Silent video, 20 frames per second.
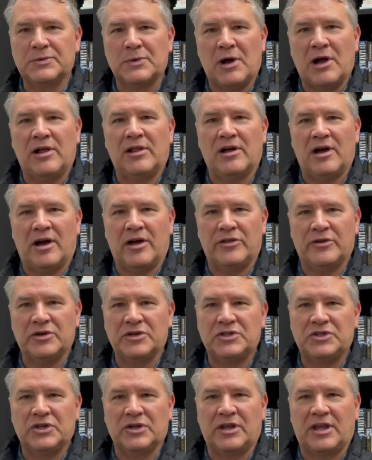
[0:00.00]
while
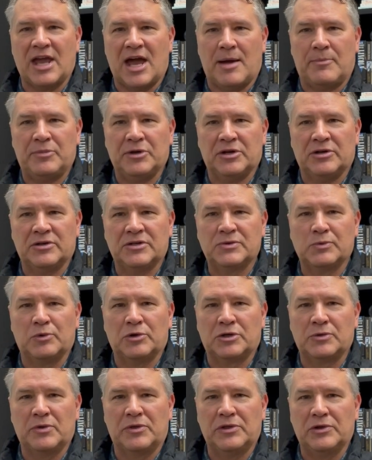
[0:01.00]
others took gap years,
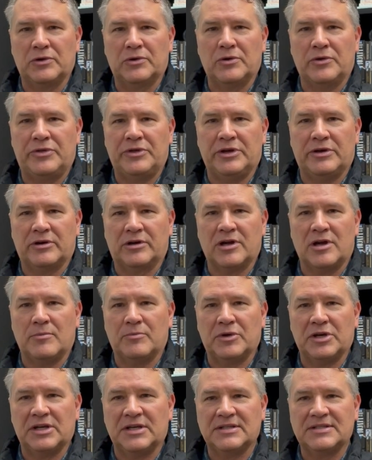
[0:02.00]
worked with local theater
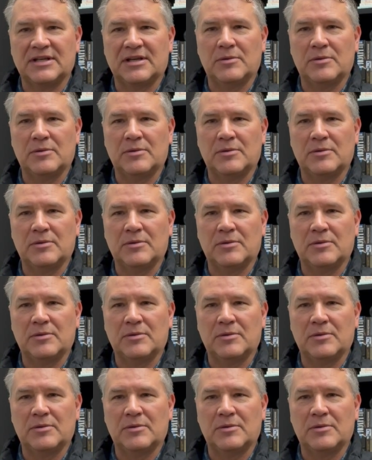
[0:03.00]
companies,